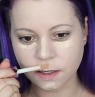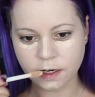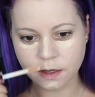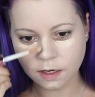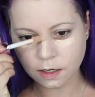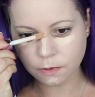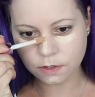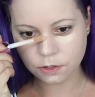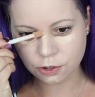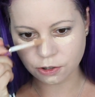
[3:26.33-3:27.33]
And I think I
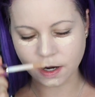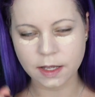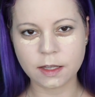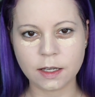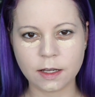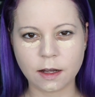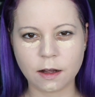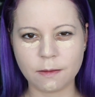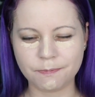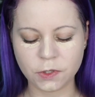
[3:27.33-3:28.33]
want to try the
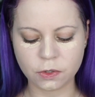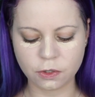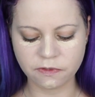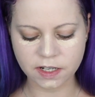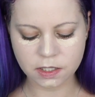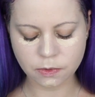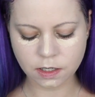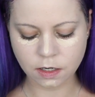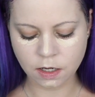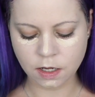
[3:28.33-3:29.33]
uh, new Too Faced
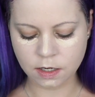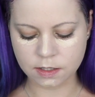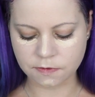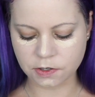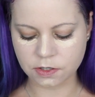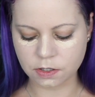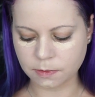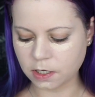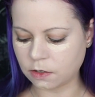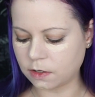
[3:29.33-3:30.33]
one because I've heard
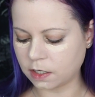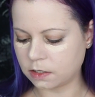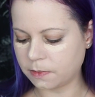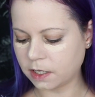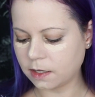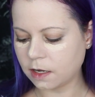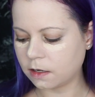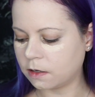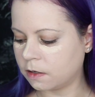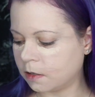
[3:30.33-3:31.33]
so many good things about
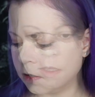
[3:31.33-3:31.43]
that.